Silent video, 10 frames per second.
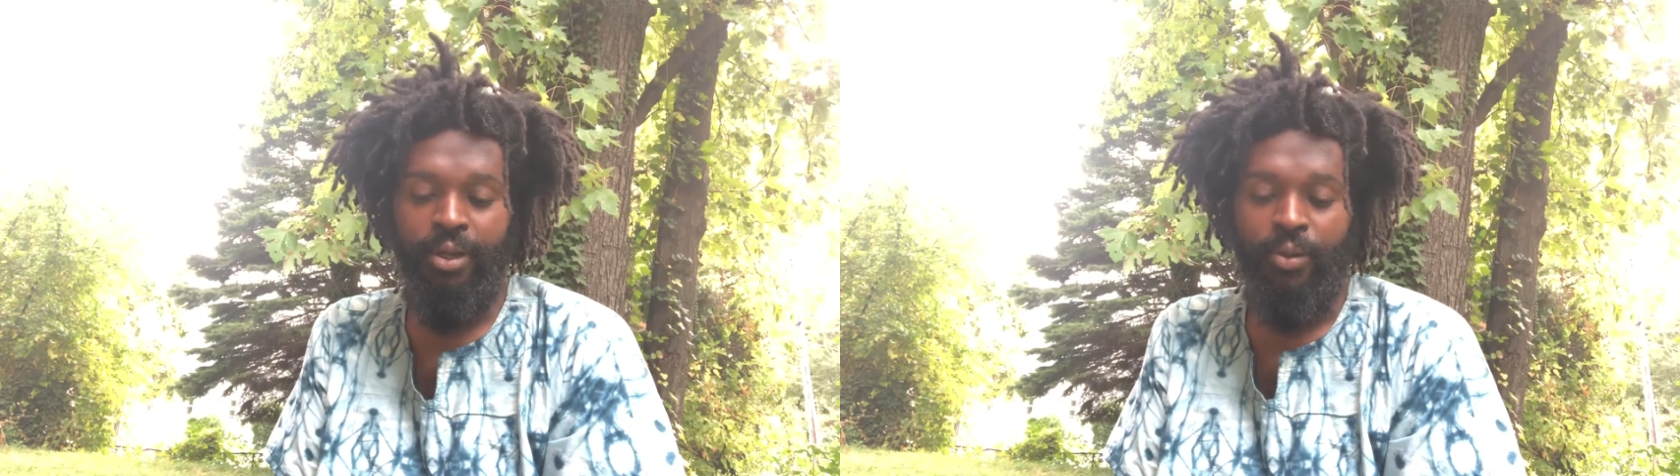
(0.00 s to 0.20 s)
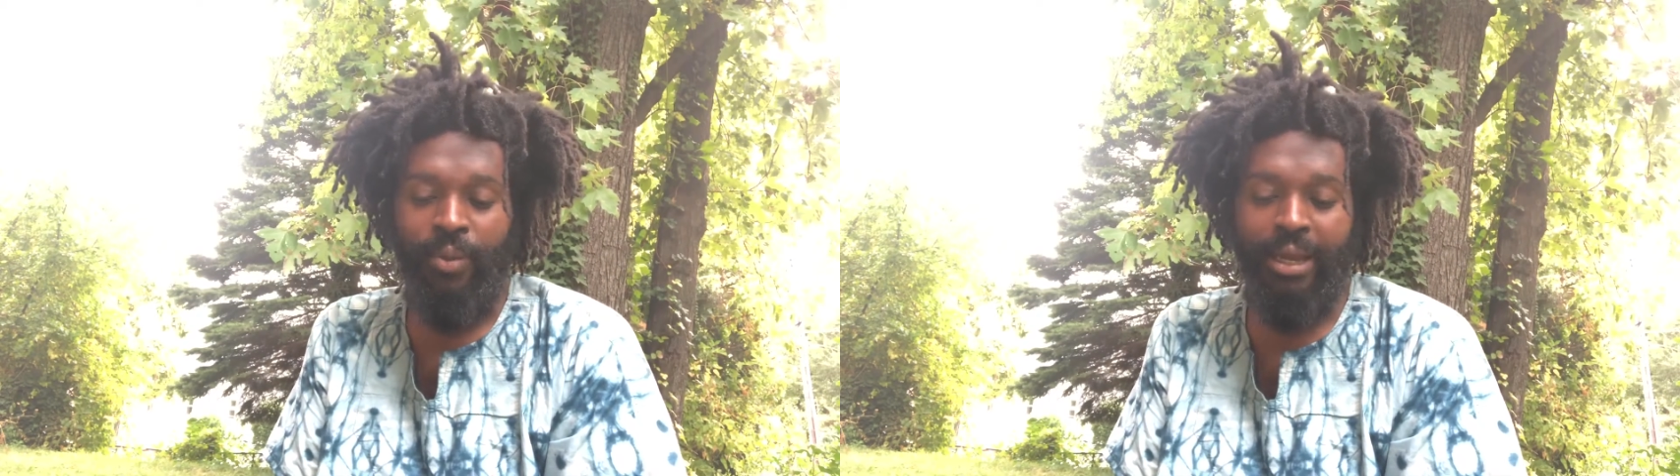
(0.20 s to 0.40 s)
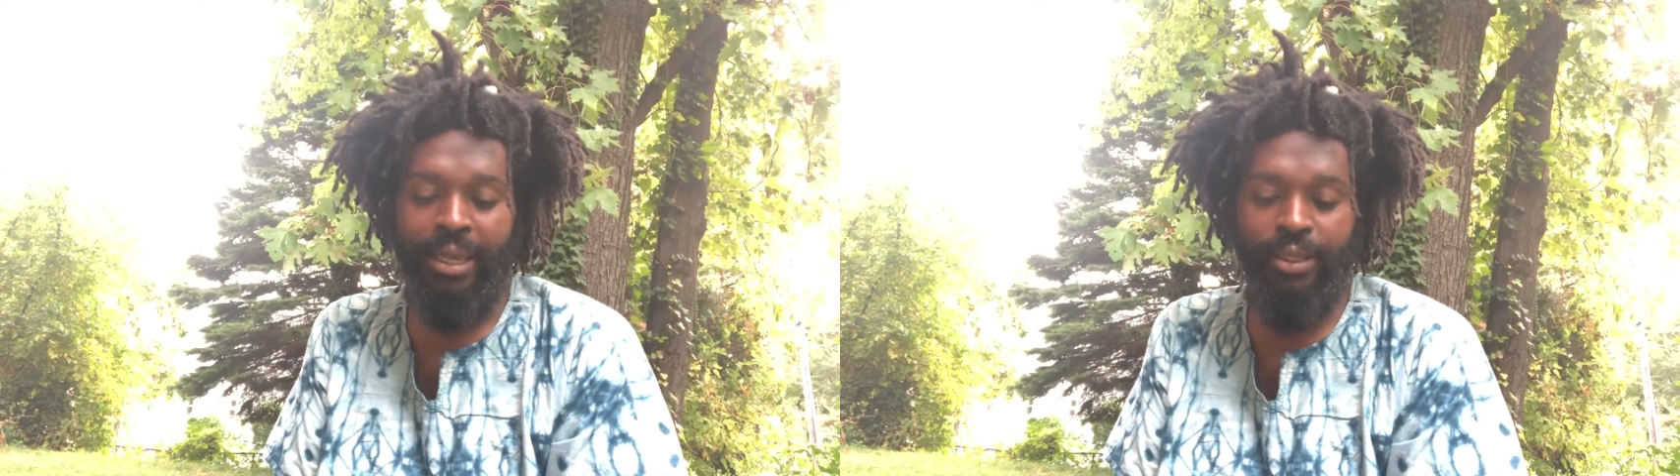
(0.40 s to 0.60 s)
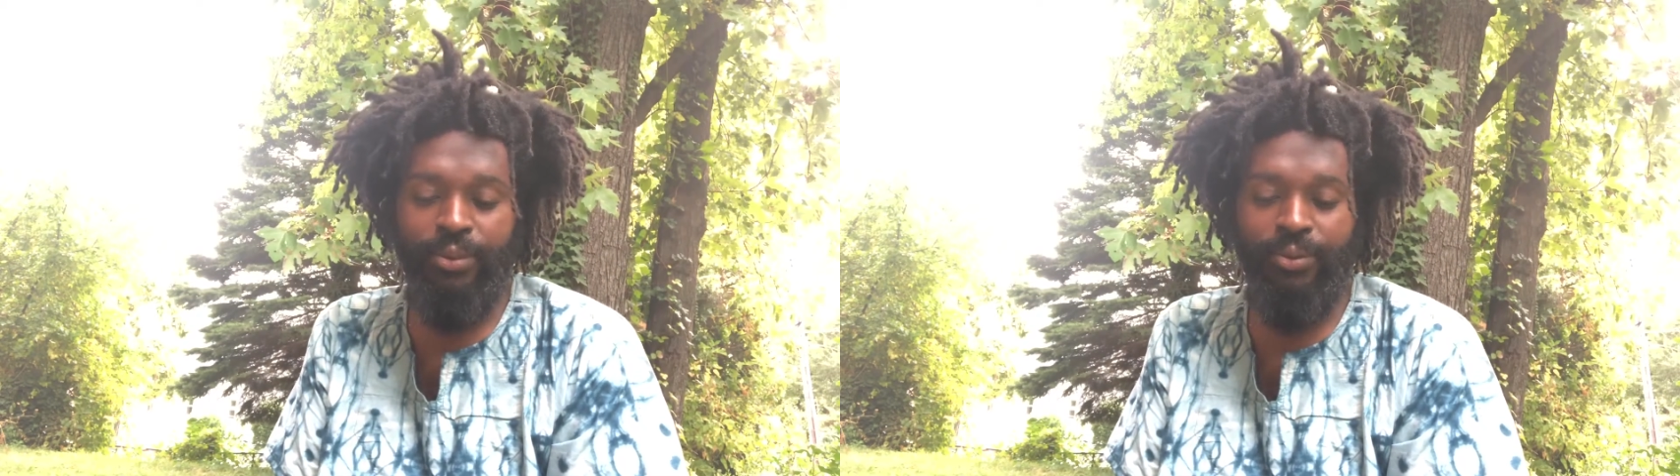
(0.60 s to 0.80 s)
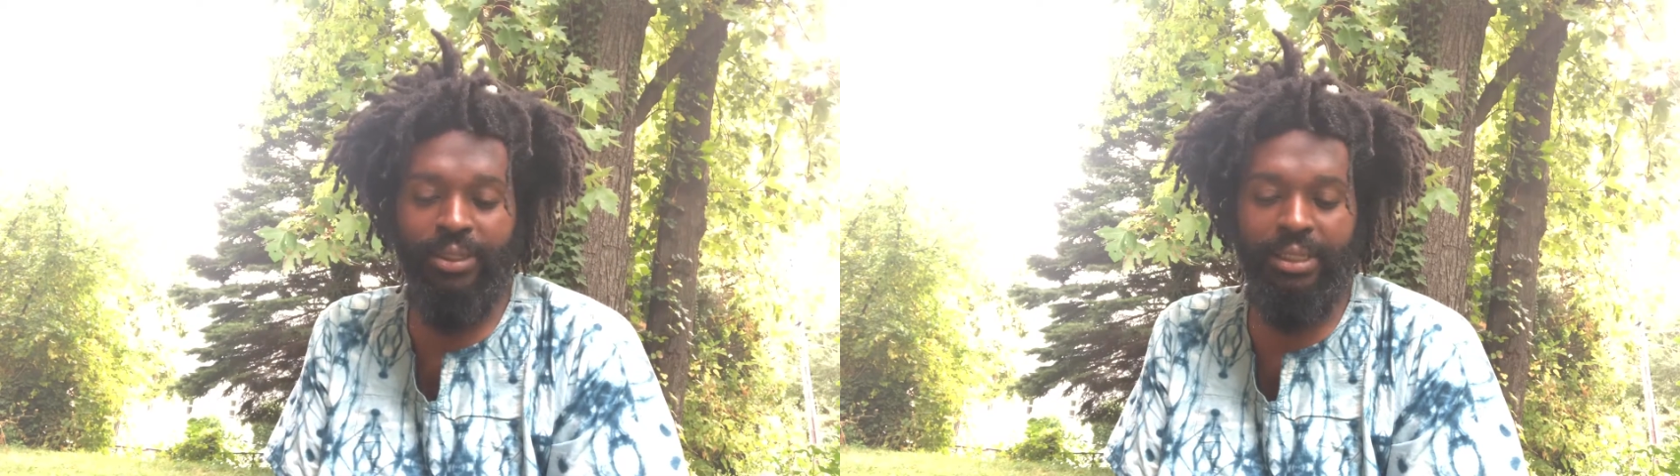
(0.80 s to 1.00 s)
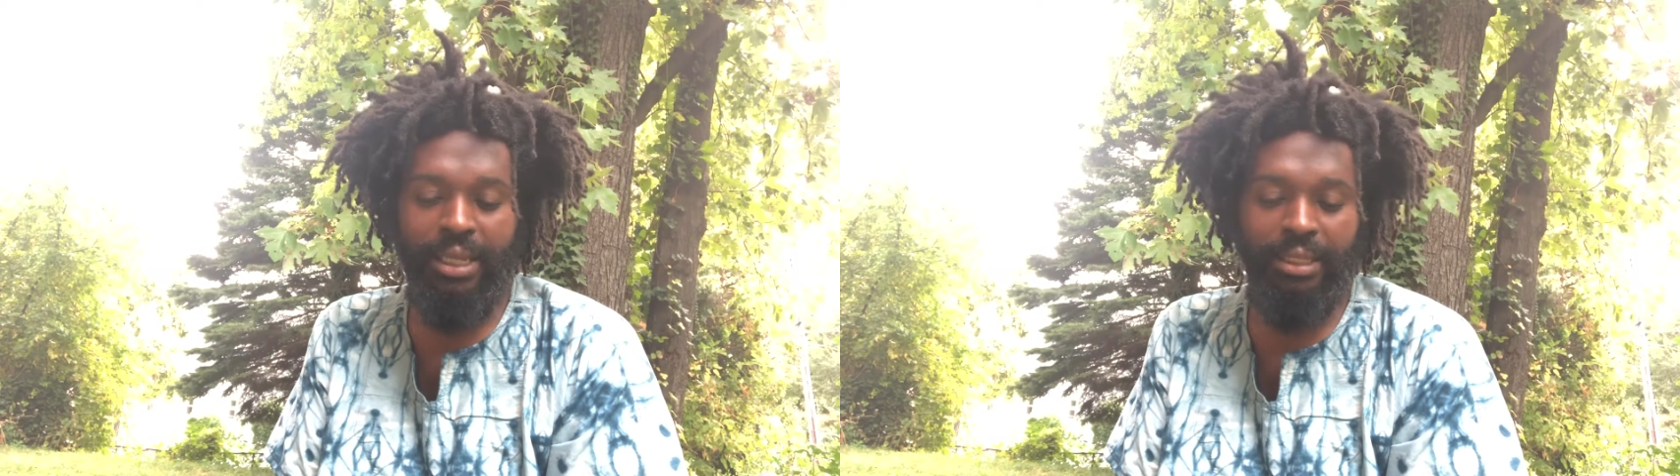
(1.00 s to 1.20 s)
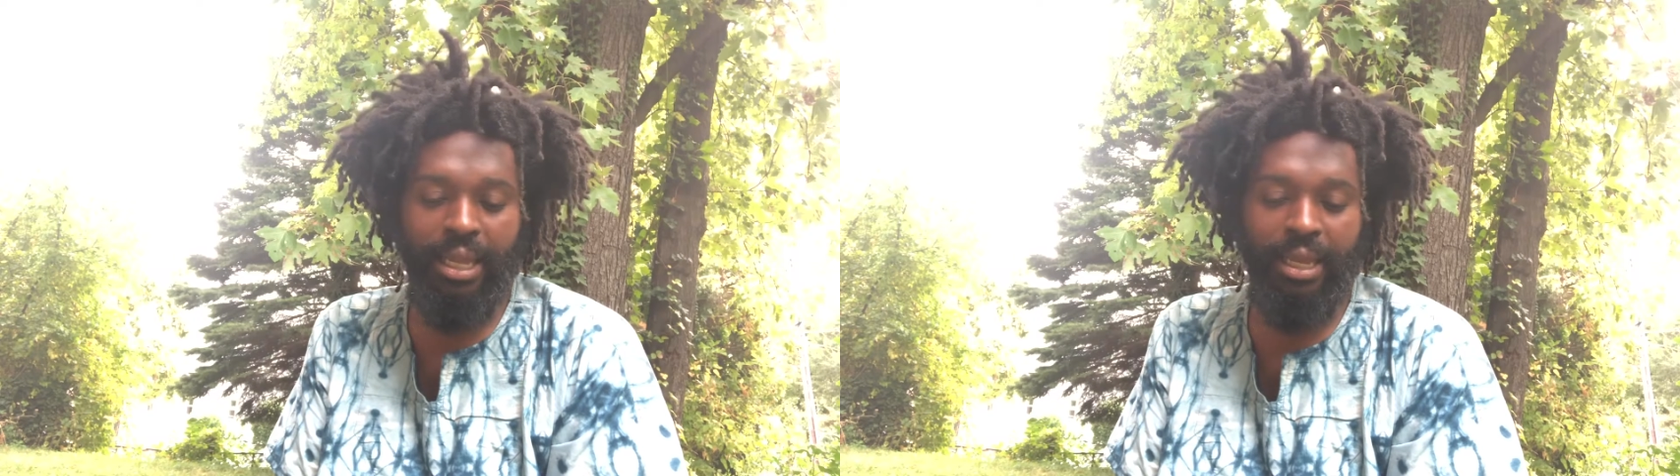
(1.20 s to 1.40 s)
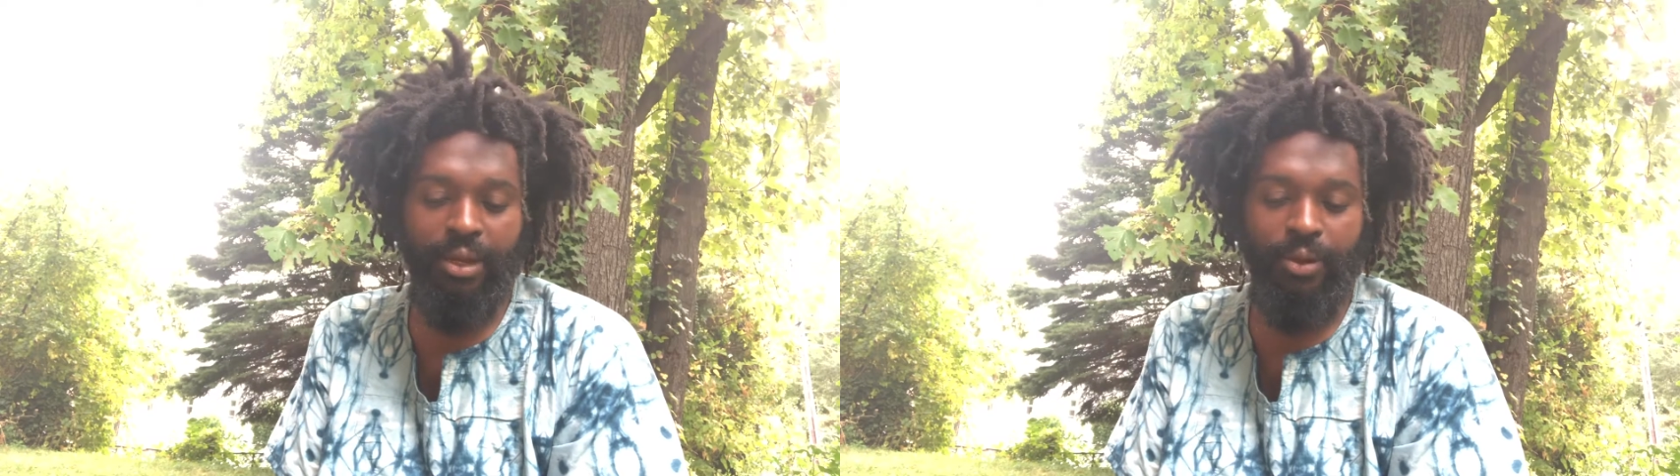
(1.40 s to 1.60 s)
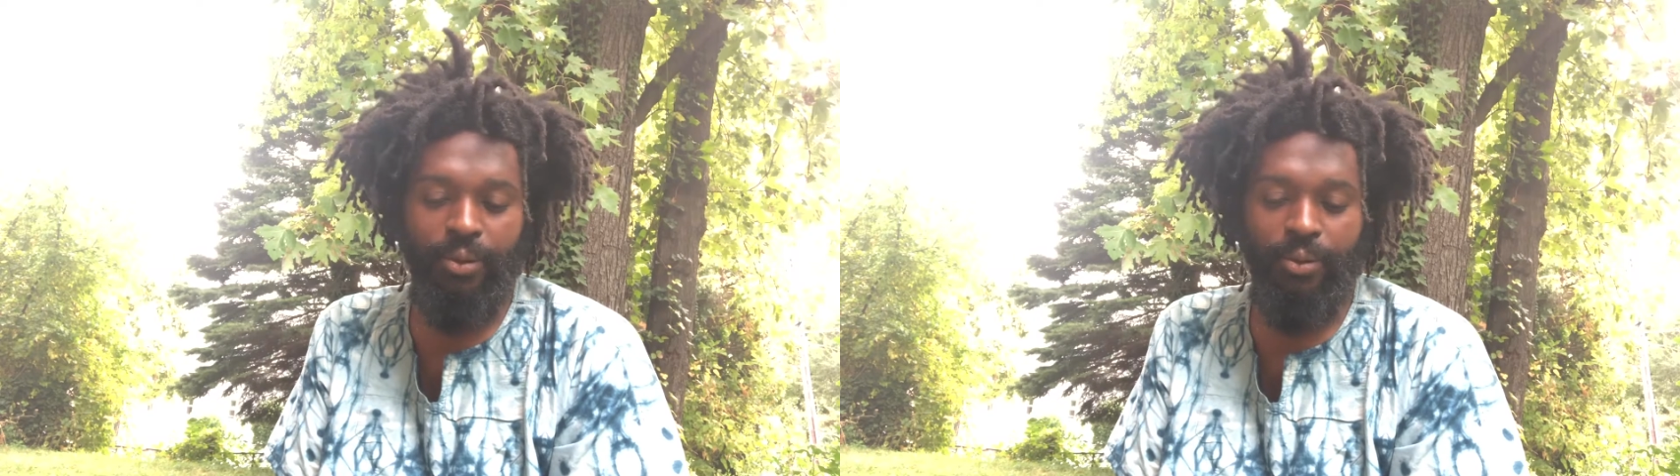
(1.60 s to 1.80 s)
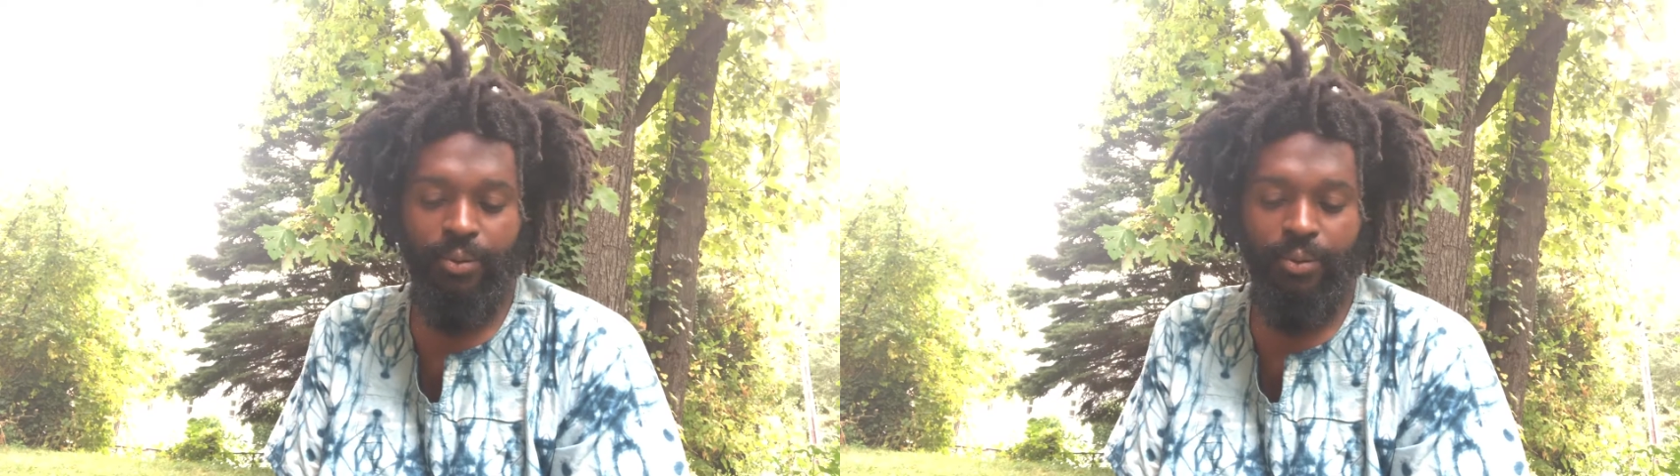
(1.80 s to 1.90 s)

Why can't you just let that go?